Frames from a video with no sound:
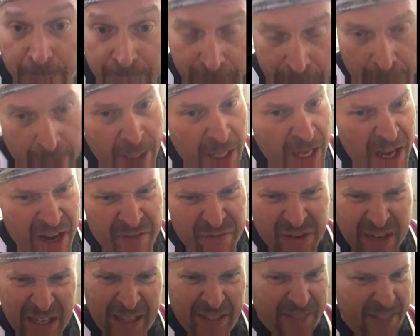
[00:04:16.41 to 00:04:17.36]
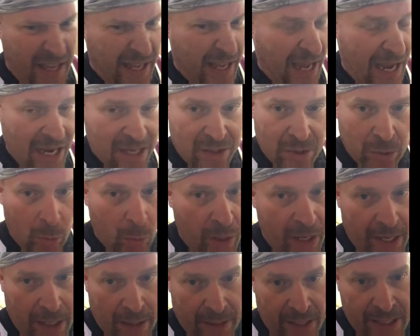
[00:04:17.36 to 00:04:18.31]
Freaking thing has to
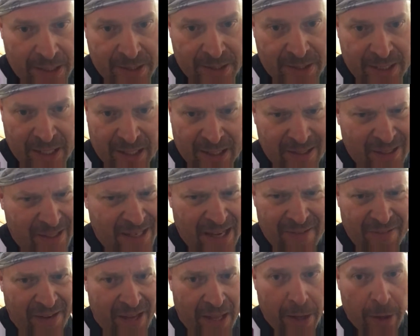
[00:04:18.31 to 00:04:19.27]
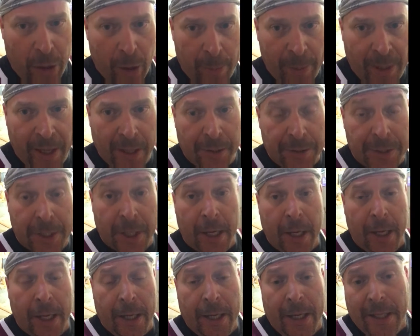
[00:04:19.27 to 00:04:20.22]
weigh at least six, seven, eight hundred pounds.
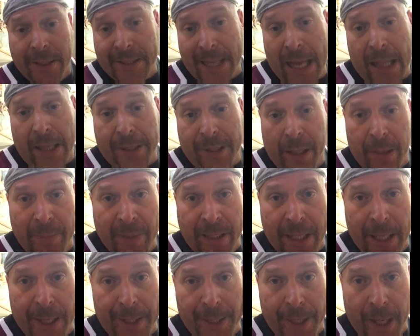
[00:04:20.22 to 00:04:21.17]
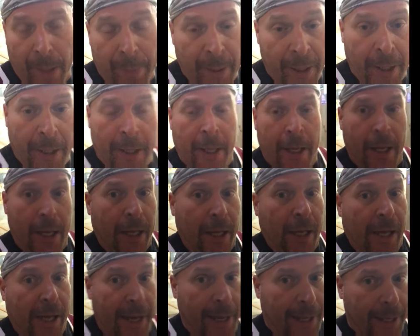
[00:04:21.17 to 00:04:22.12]
Talon helped me get it up,
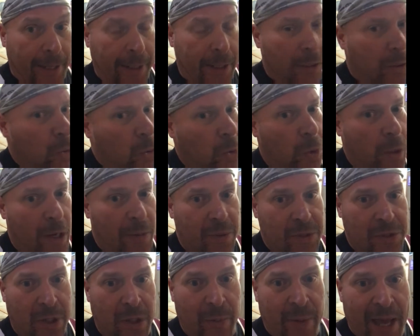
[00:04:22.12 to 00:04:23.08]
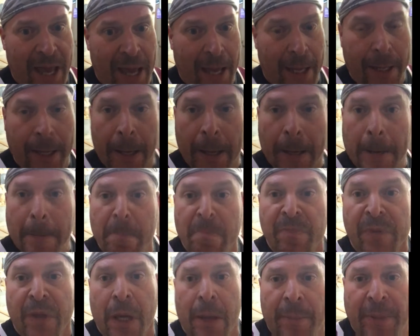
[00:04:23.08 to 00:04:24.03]
and whoo, it was all we had.
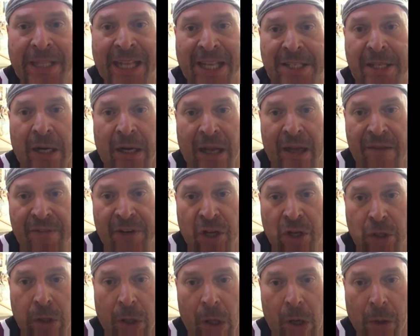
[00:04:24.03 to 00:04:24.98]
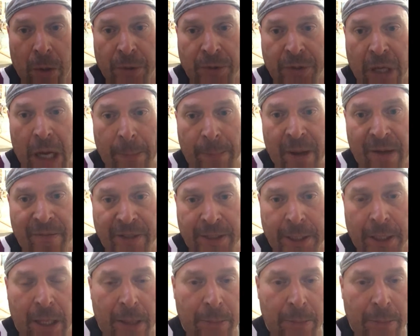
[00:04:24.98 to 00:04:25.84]
But that's an 11 inch log on top of it.